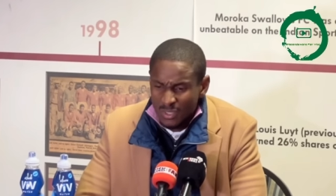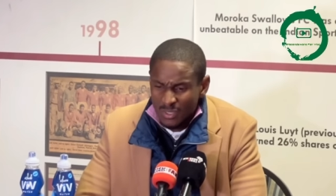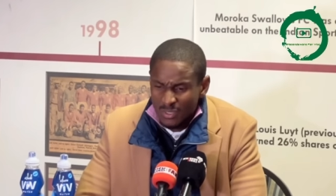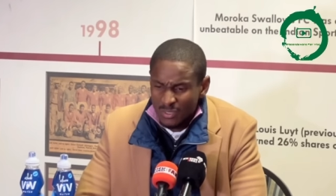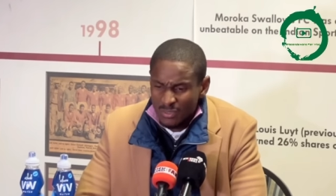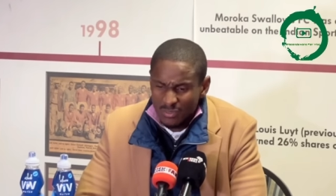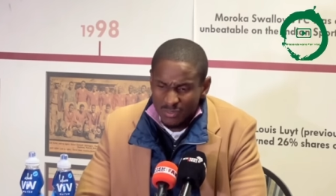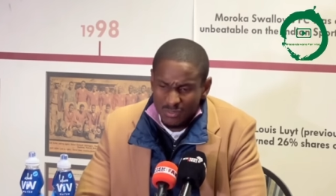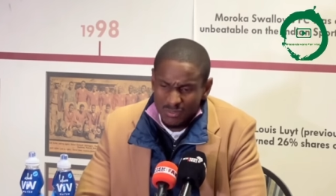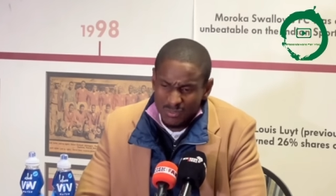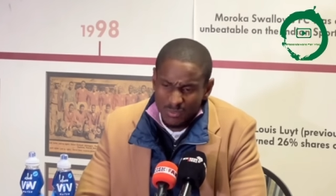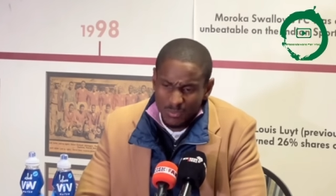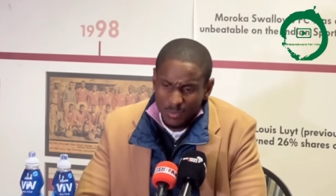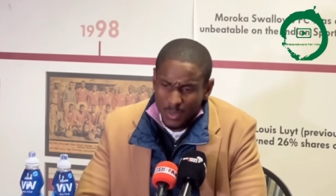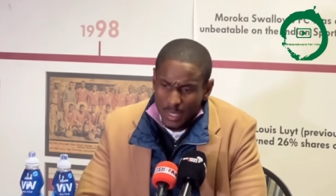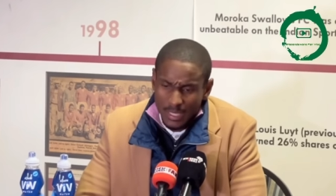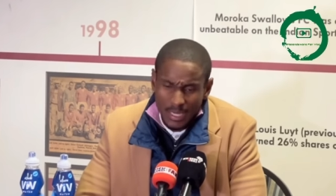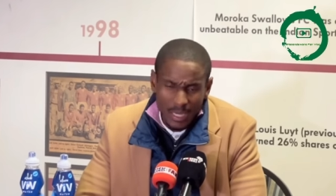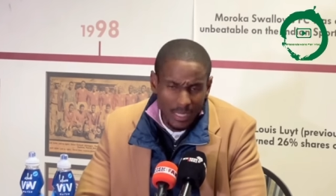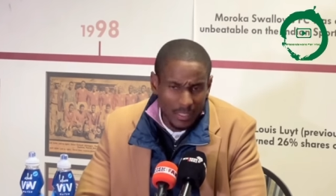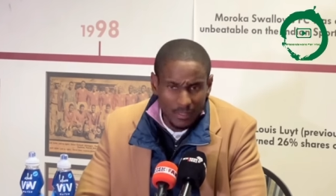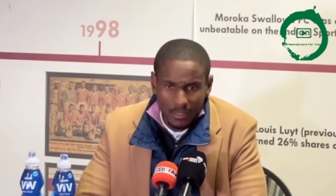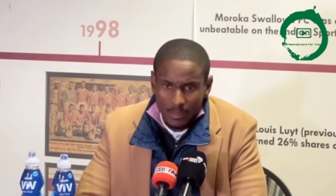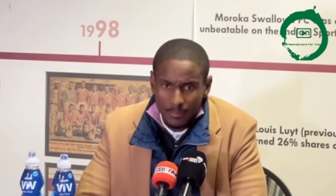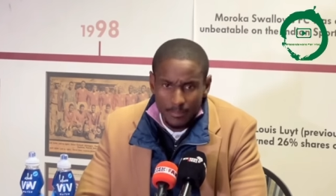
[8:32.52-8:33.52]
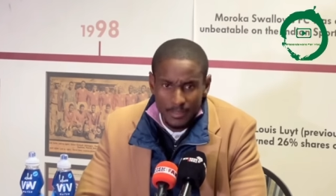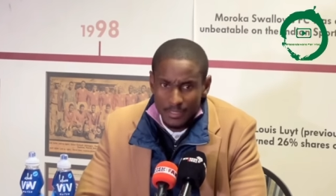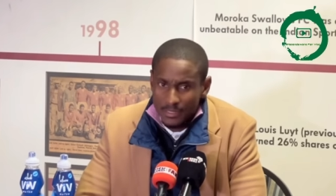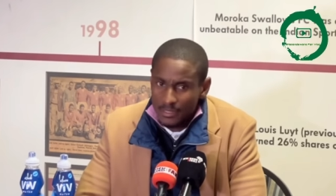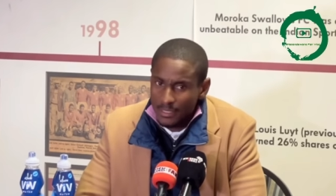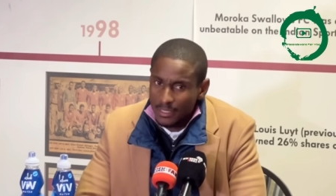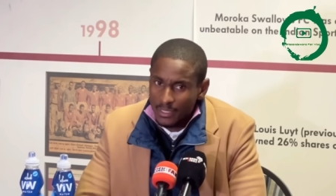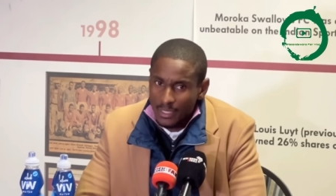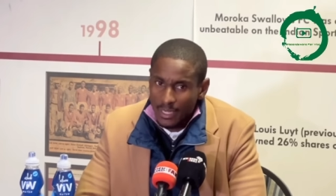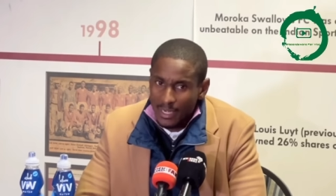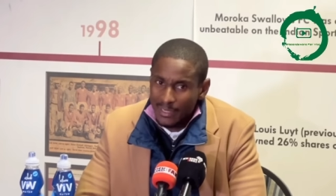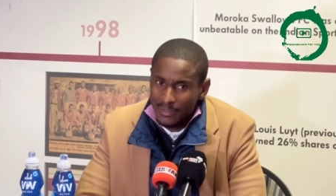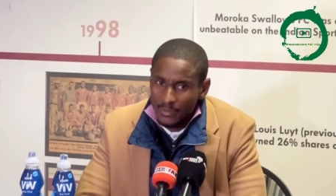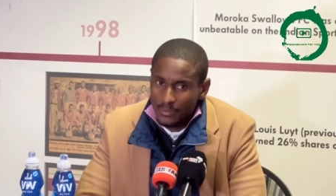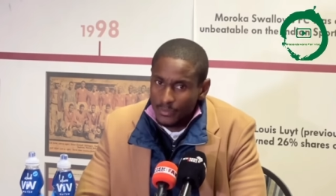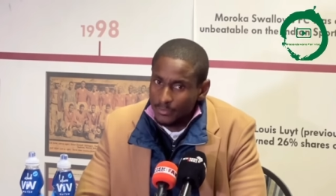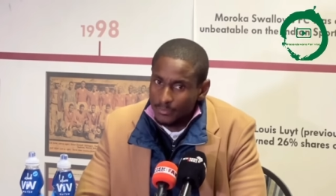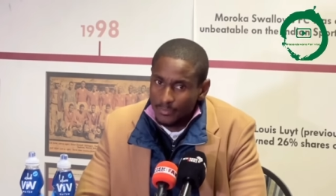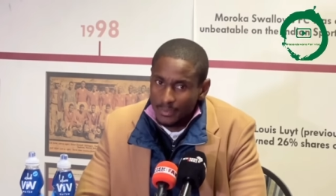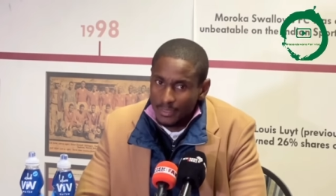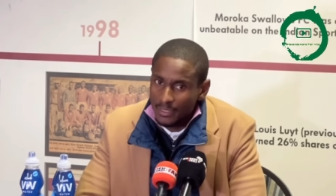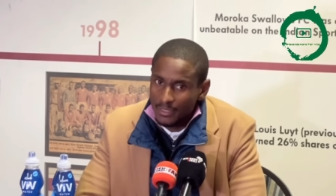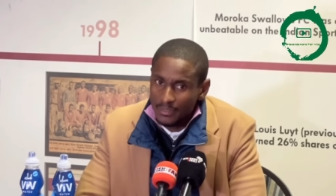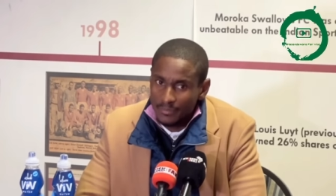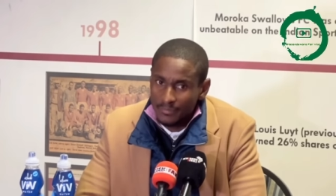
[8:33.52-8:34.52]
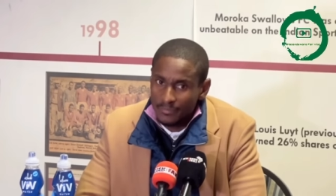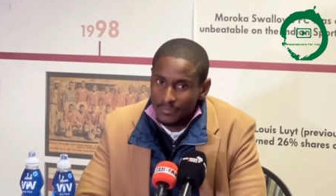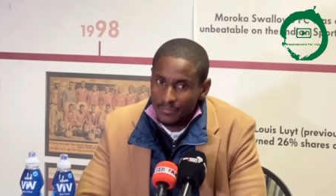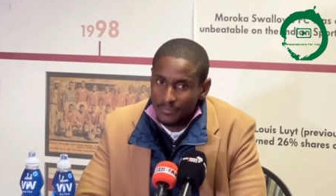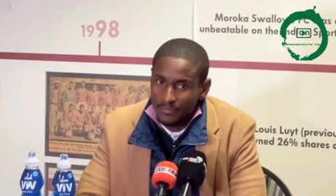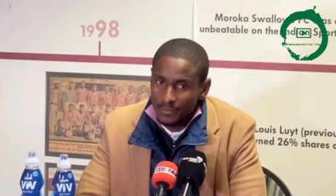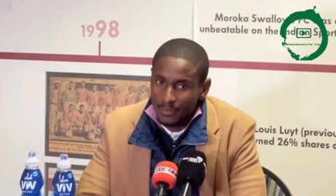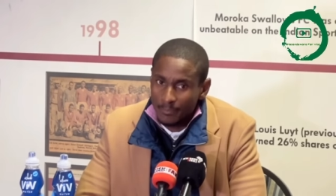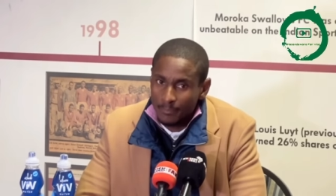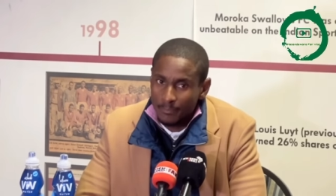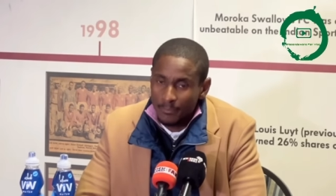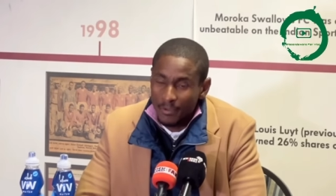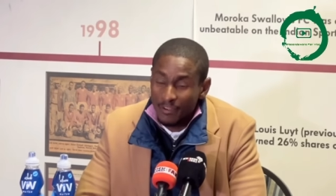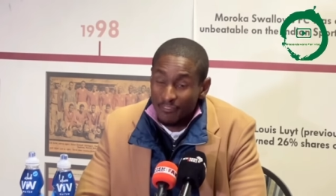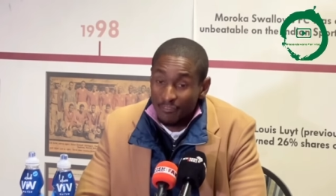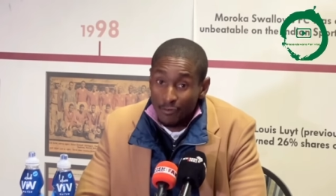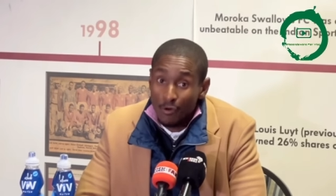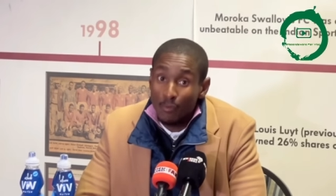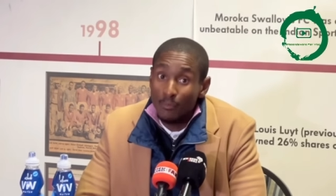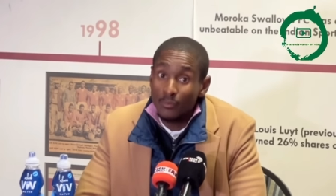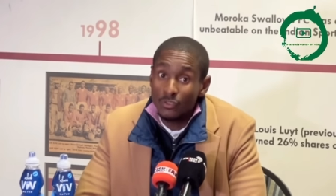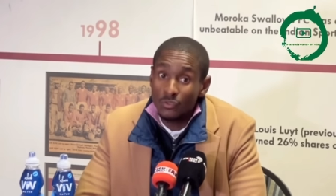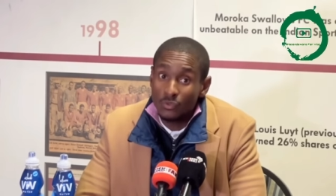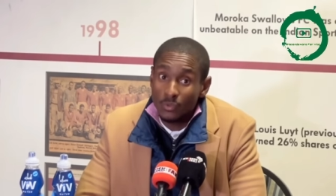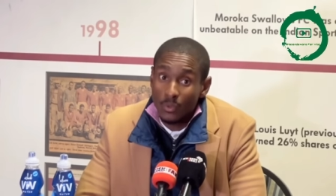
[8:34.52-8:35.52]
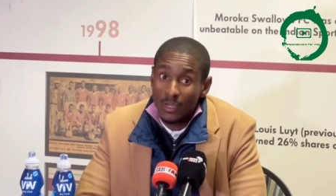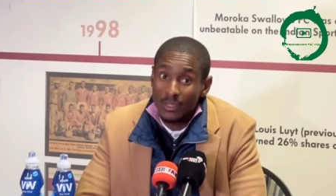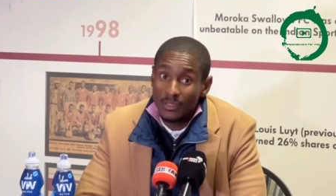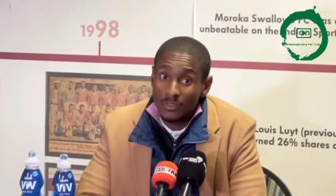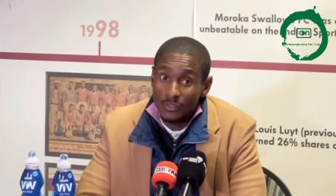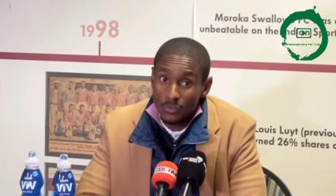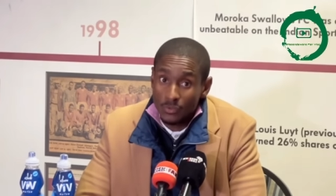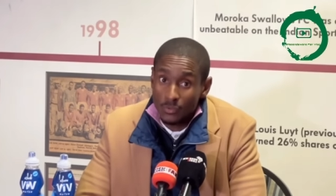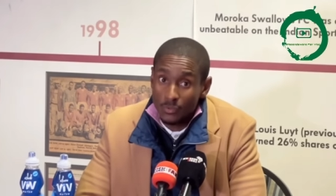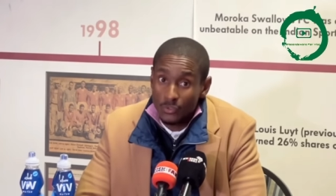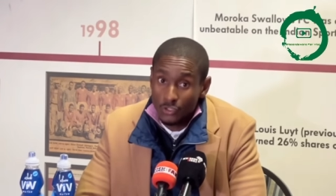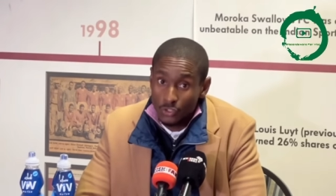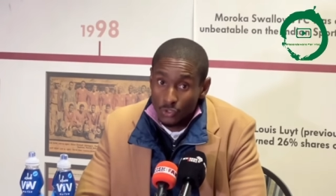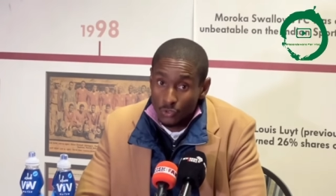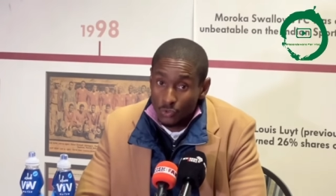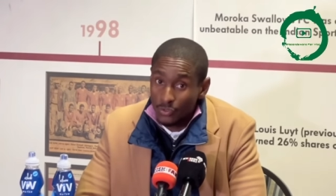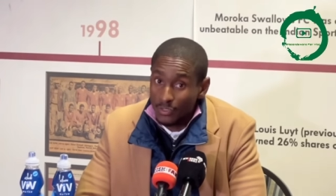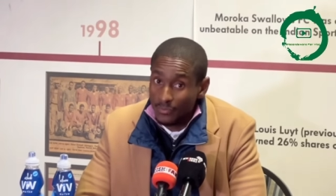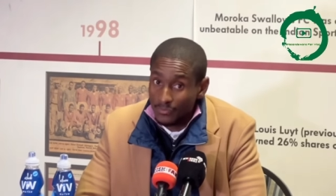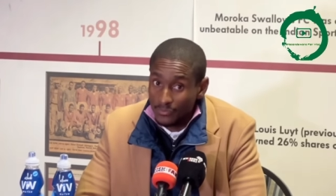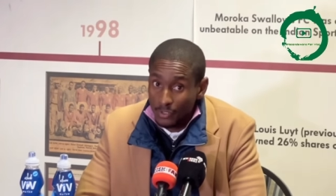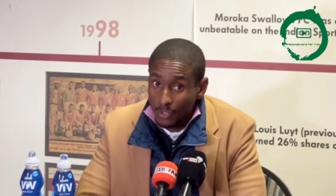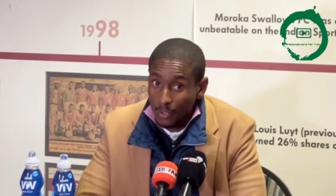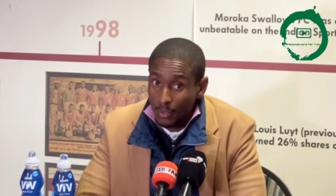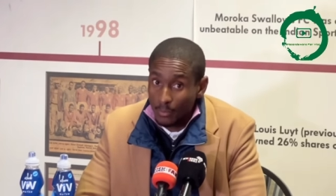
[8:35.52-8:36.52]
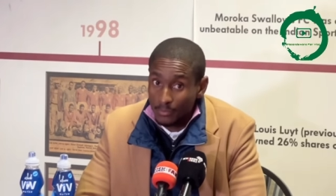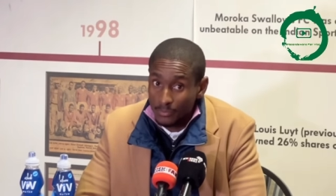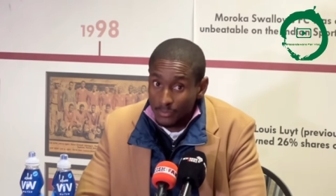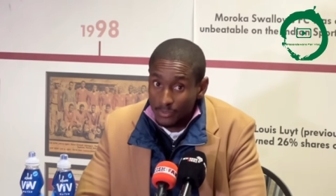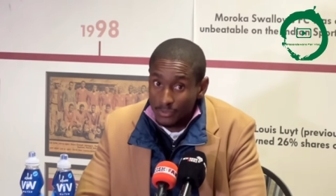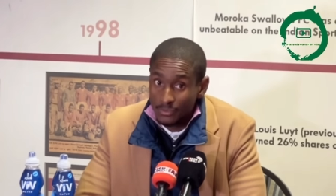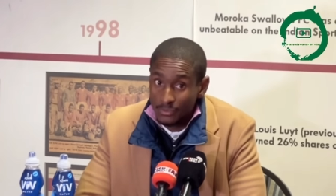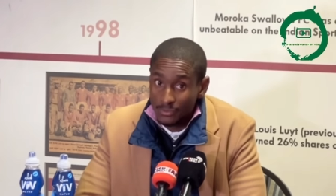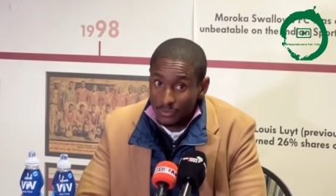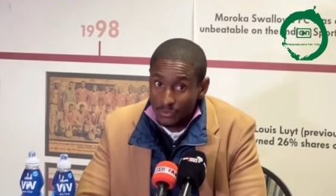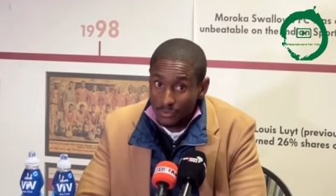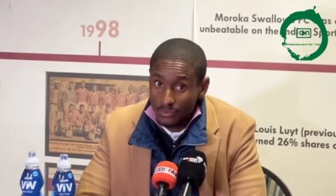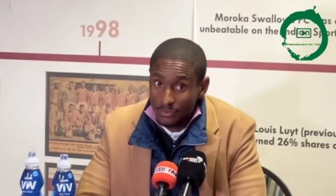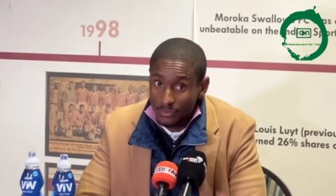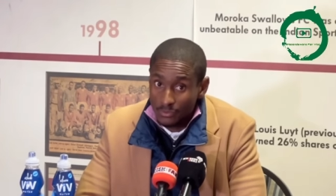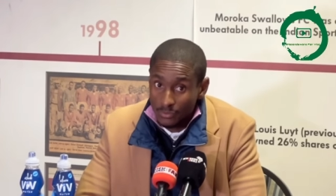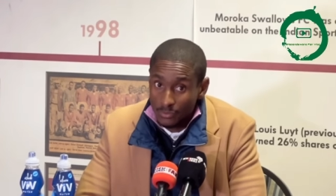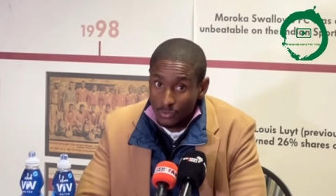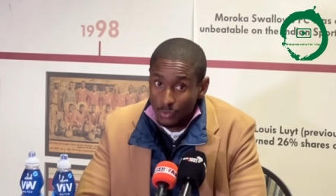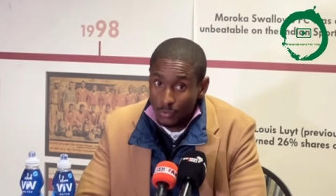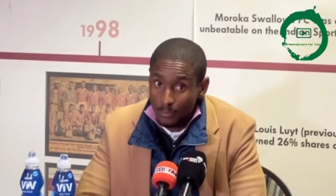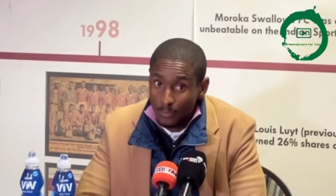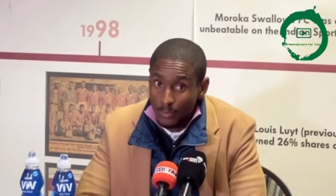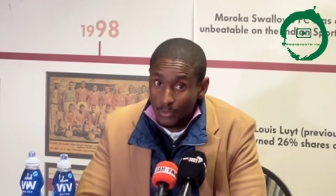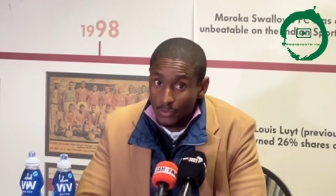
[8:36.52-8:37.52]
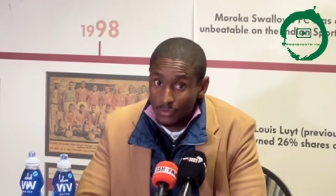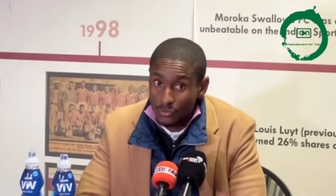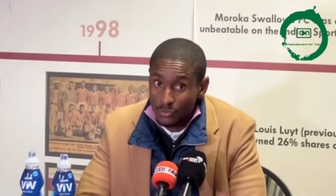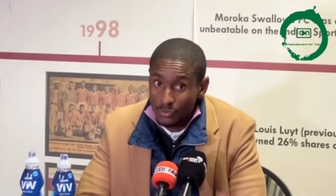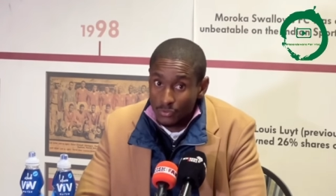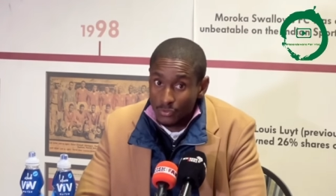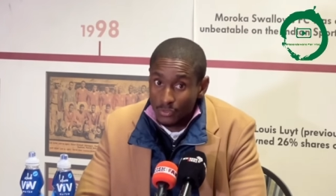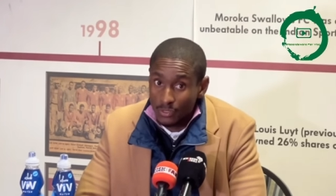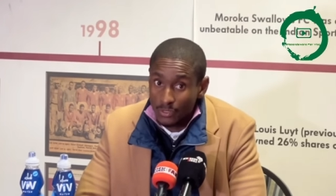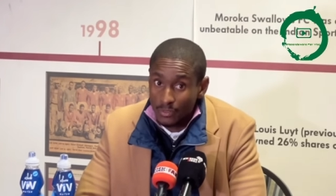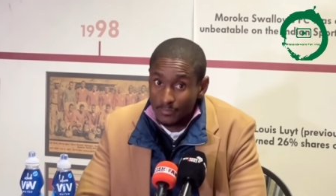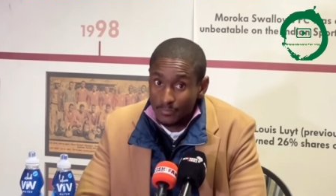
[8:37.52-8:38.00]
100% I don't believe performance wise we should have dropped two points today.